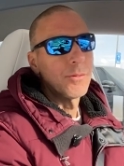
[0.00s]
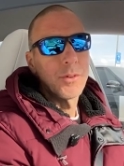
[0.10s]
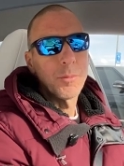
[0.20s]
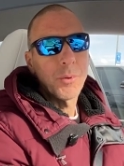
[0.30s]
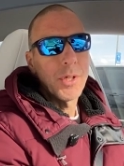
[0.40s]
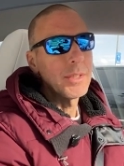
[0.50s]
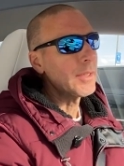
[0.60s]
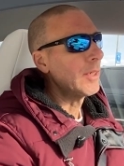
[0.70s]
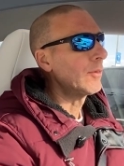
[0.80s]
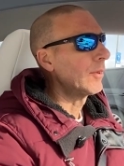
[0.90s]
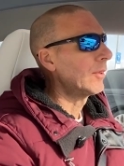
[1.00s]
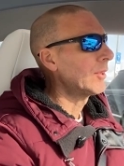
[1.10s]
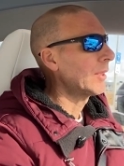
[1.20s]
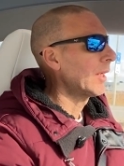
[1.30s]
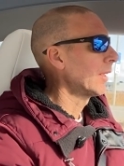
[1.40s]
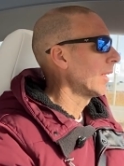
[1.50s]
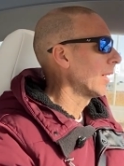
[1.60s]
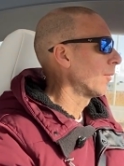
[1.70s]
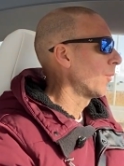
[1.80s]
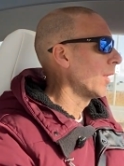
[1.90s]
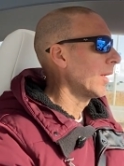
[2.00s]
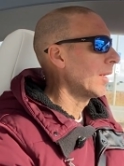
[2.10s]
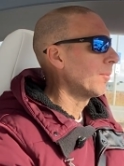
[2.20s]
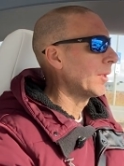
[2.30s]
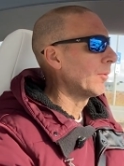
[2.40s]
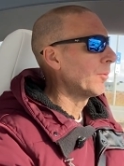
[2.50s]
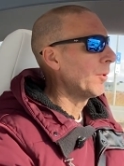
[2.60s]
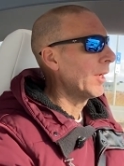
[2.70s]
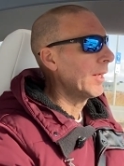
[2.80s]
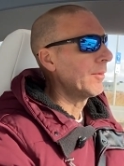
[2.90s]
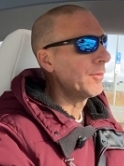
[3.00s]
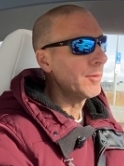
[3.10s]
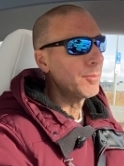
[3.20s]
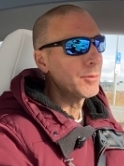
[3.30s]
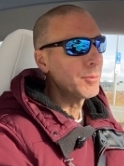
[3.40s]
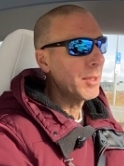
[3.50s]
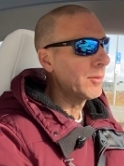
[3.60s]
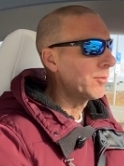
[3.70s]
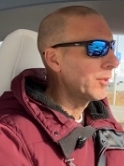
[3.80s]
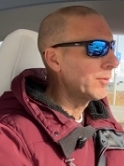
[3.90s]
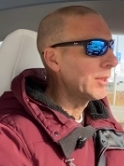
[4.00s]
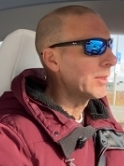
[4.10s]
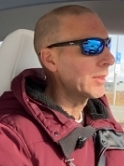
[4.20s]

for the price, I don't understand again why anybody would spend $50,000,